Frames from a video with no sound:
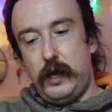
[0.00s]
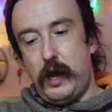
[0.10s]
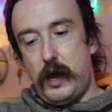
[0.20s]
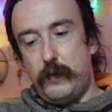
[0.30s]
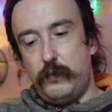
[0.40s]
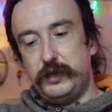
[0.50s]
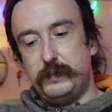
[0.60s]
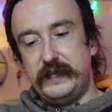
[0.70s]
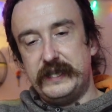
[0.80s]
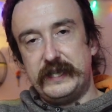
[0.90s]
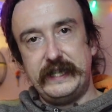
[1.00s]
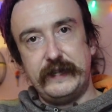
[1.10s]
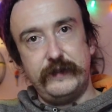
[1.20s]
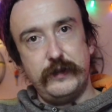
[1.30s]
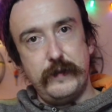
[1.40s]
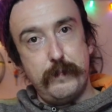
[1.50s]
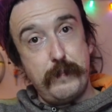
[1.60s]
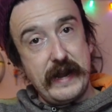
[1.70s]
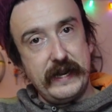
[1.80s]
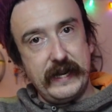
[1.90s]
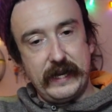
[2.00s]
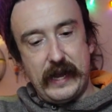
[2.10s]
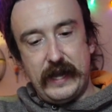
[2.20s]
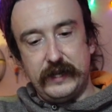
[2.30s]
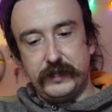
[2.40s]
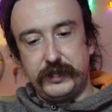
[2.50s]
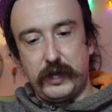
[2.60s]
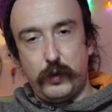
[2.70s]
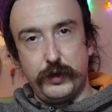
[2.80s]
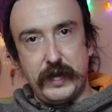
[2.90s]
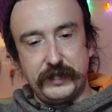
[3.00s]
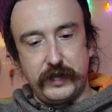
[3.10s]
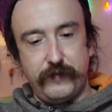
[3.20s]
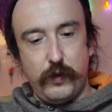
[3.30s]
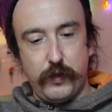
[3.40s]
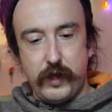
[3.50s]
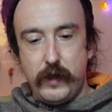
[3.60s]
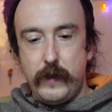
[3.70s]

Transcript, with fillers: um, which means it's easier for doing bending, and so on and so forth.